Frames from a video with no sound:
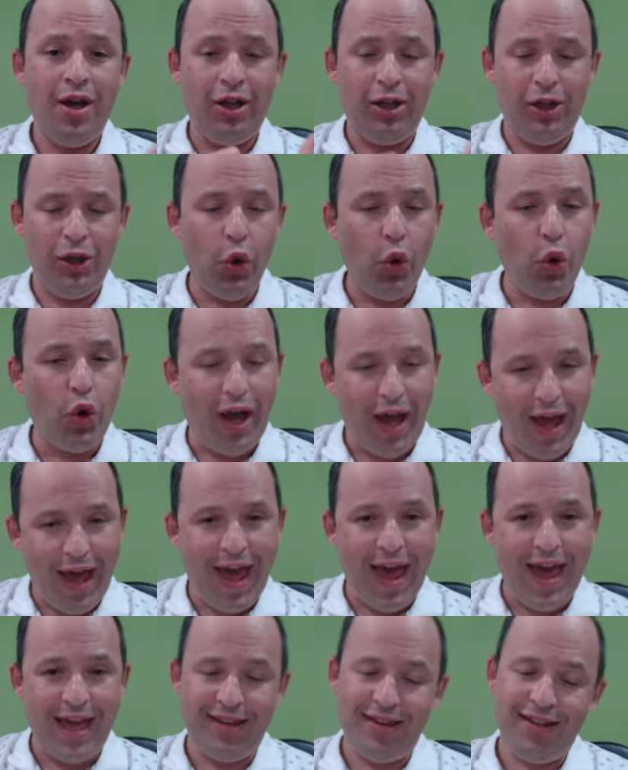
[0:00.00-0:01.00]
look
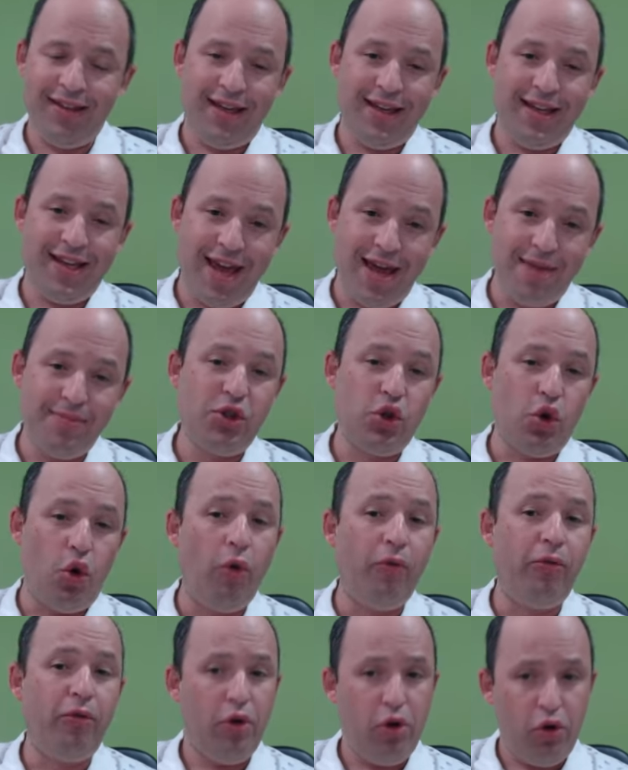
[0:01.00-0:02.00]
at games
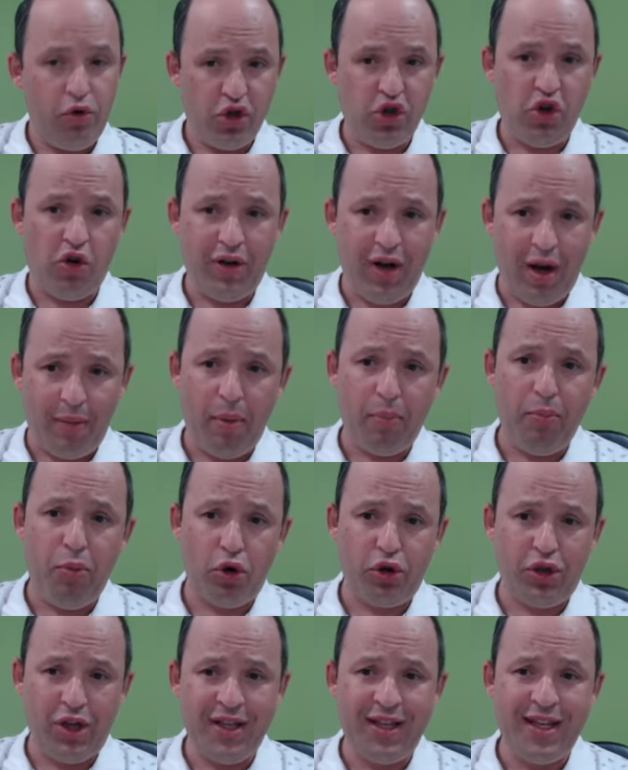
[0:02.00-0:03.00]
of Richard
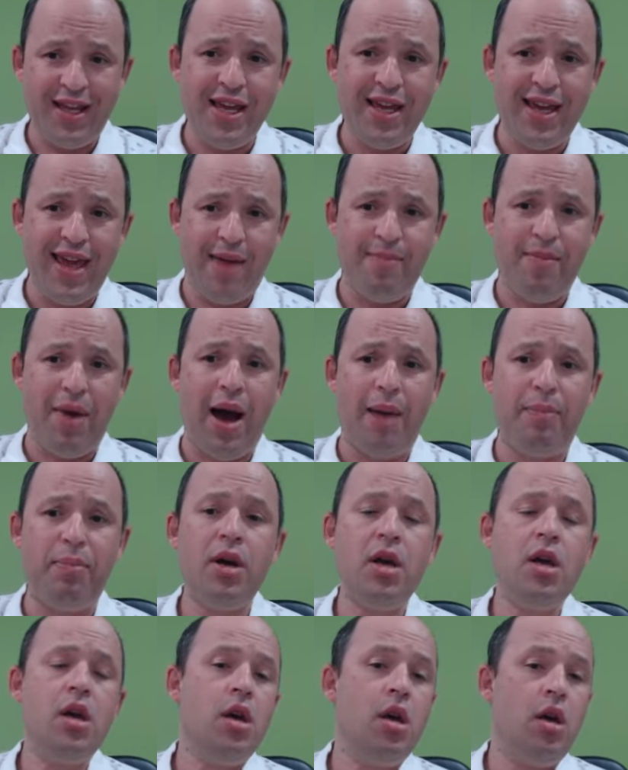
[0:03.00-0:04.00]
Rappaport, and he came up